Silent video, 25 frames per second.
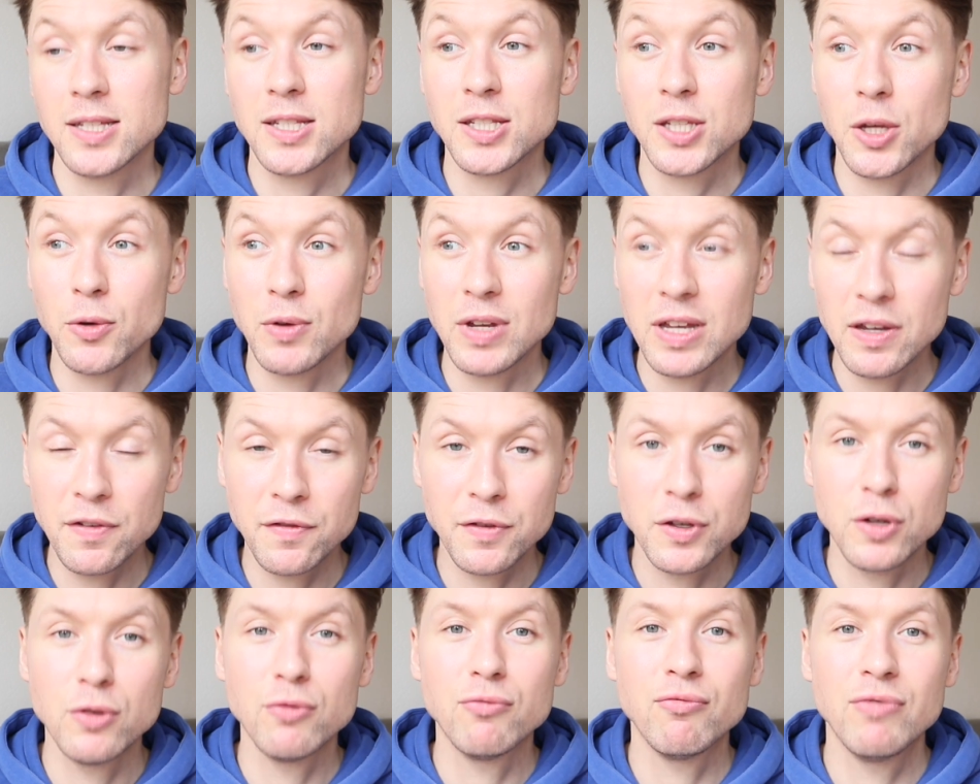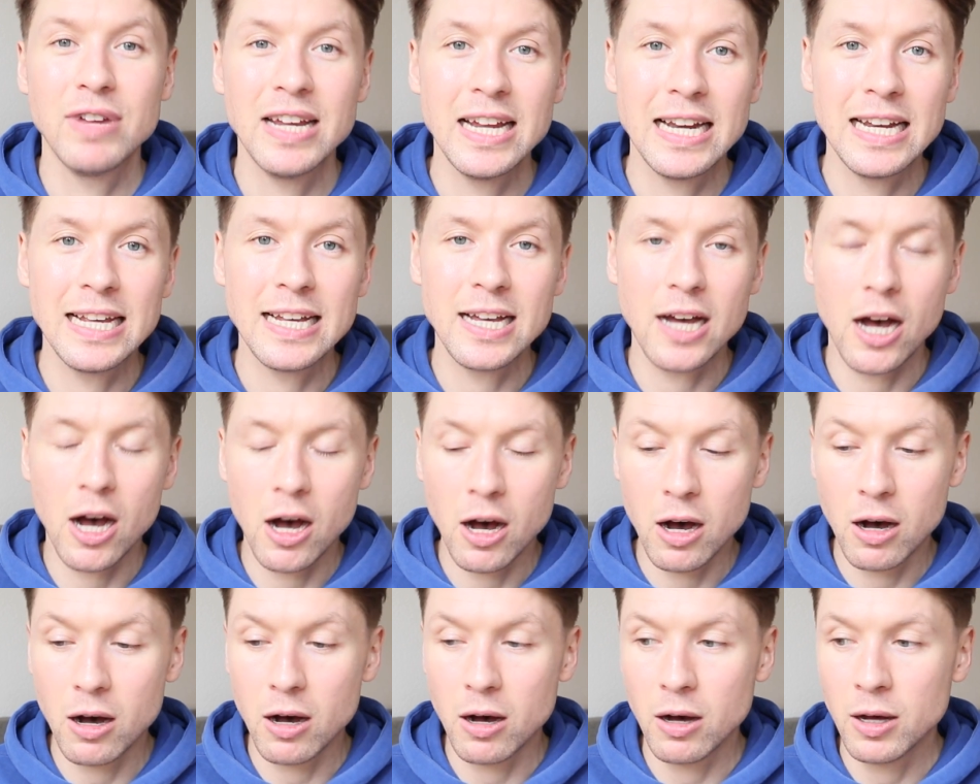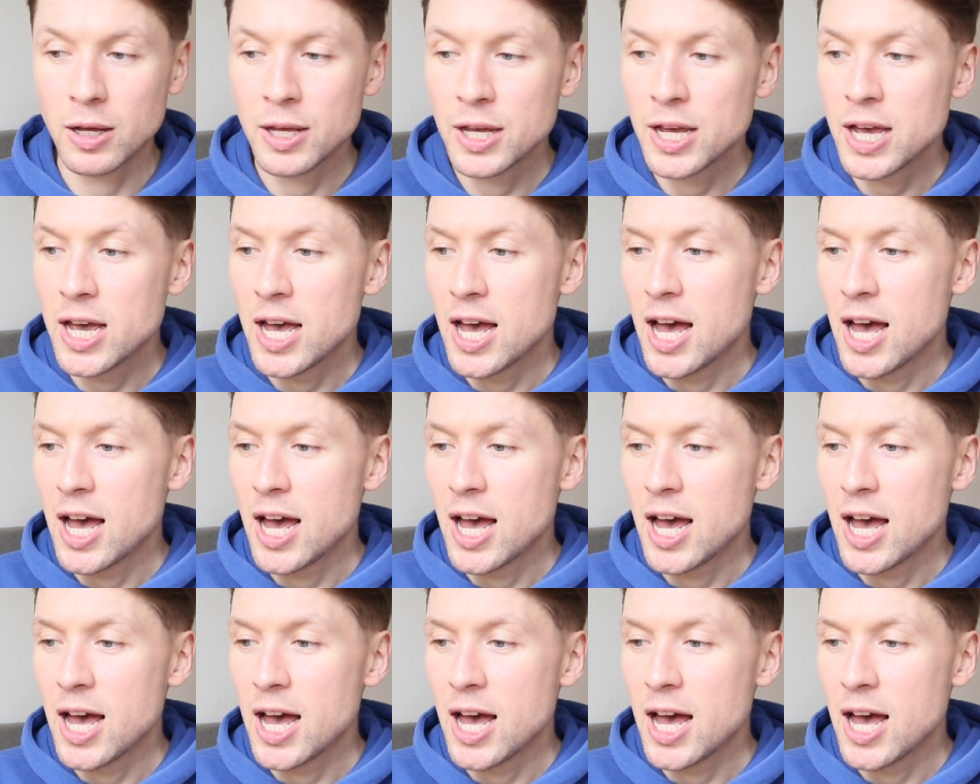So if you really are